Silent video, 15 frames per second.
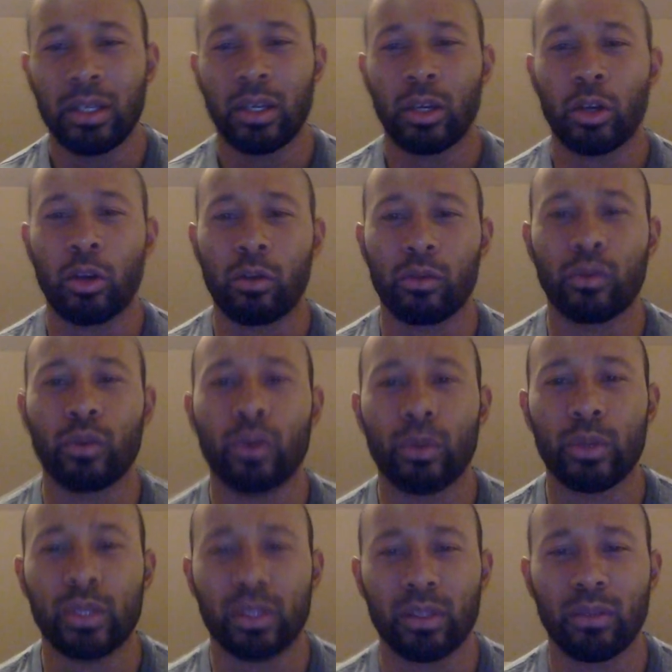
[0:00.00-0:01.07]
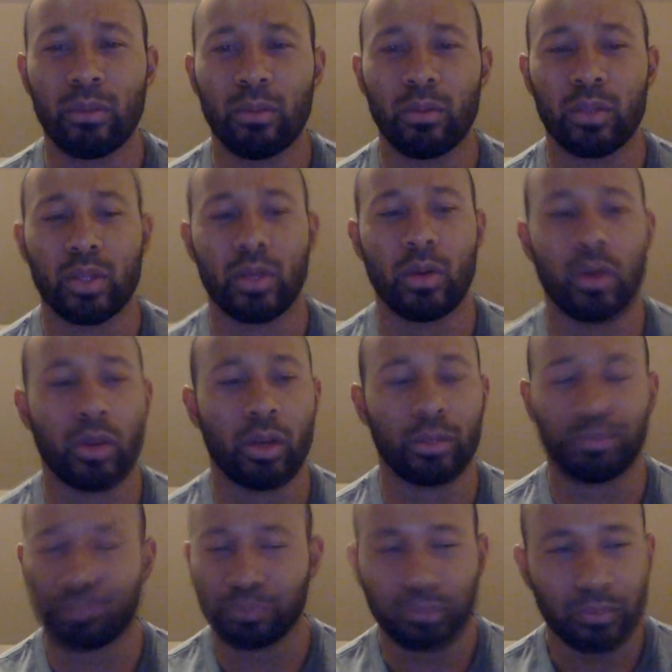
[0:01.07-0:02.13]
an overview of what's going on.
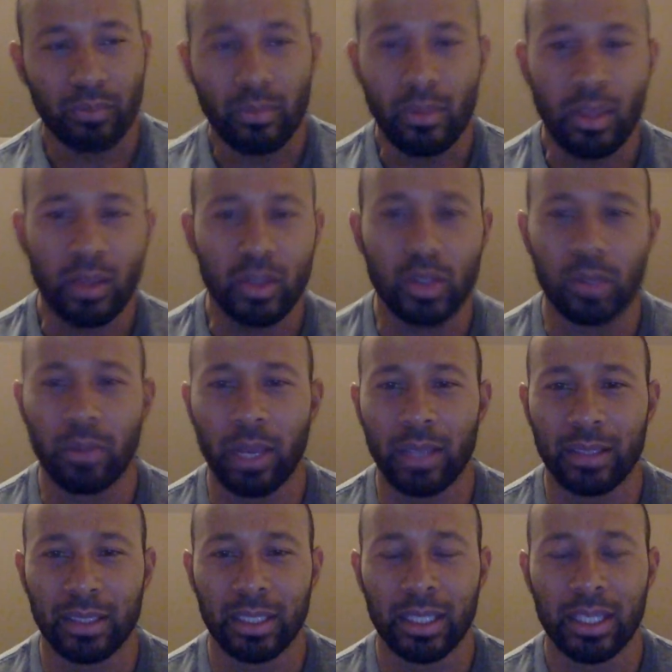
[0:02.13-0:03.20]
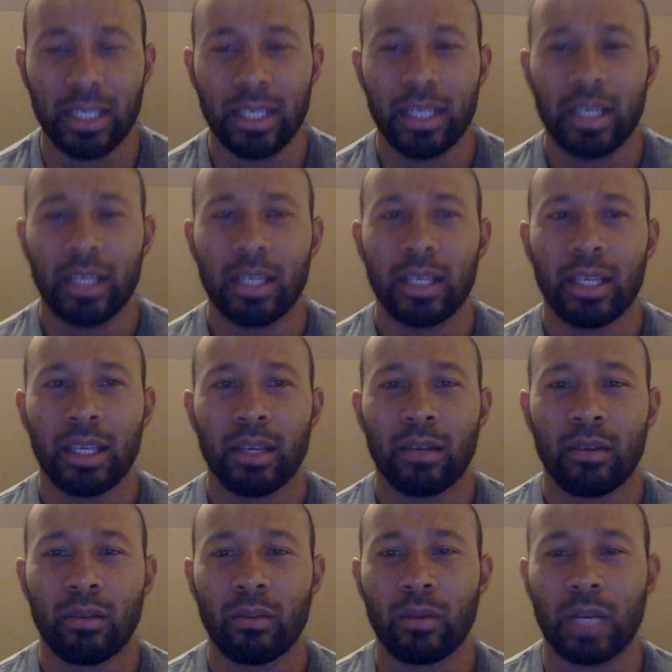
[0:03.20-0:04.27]
So basically,
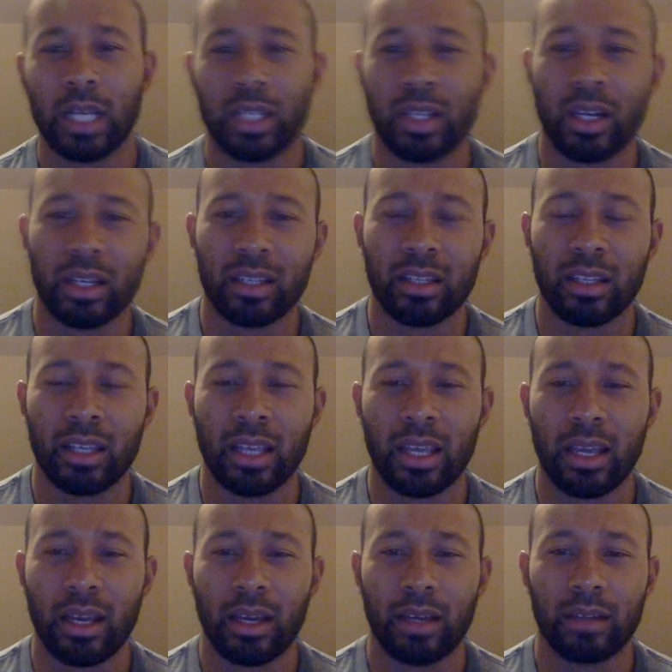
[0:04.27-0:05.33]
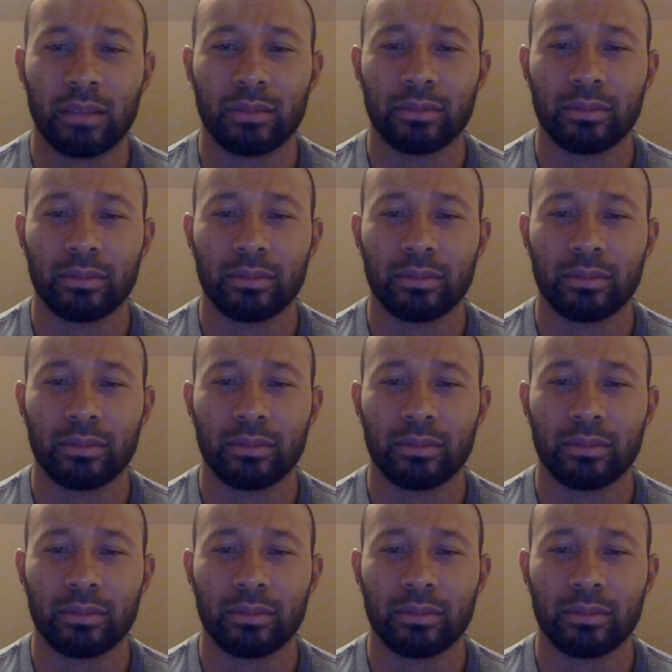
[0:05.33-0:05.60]
when I talk to the